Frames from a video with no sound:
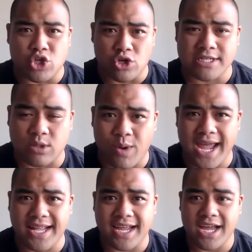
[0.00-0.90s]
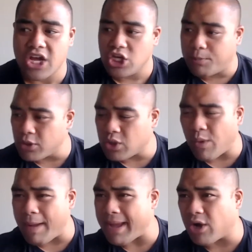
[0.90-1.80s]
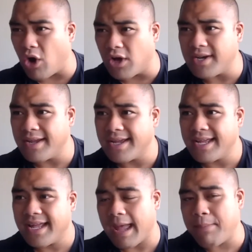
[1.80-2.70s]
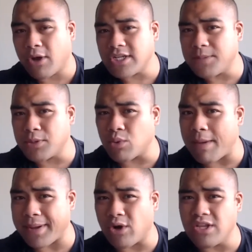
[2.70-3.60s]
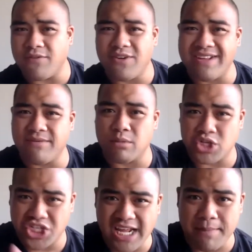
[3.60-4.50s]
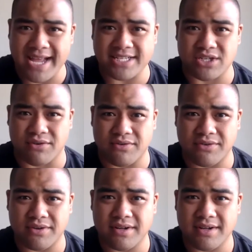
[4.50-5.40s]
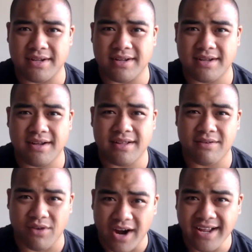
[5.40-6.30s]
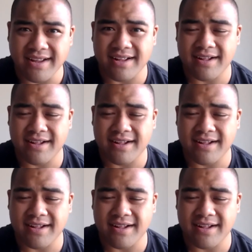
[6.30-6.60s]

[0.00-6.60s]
to lose the weight, you put the weight back on. And because you put the weight back on, you feel even more shitty about yourself, right?